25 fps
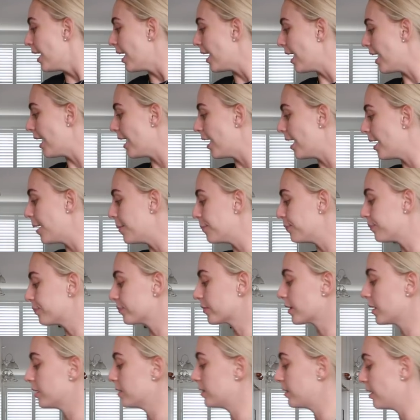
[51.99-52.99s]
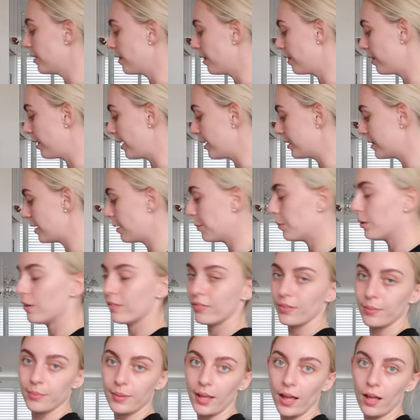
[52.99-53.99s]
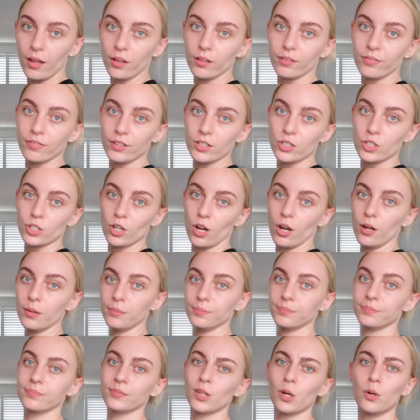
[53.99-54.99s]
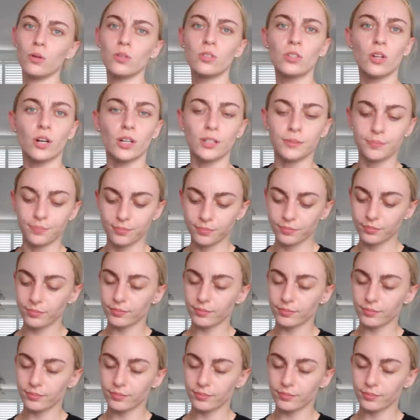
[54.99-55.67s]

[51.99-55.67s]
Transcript: So the things I bought from the health food shop. Also,